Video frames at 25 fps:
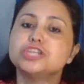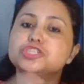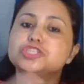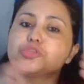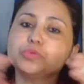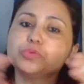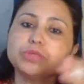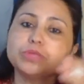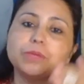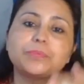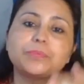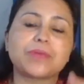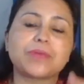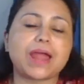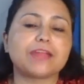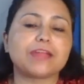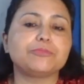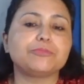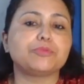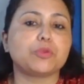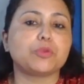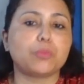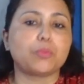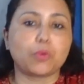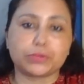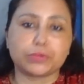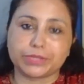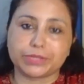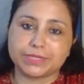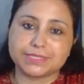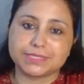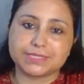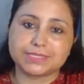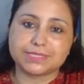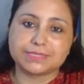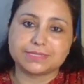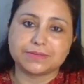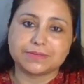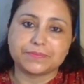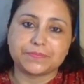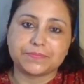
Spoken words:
to the brand promoters.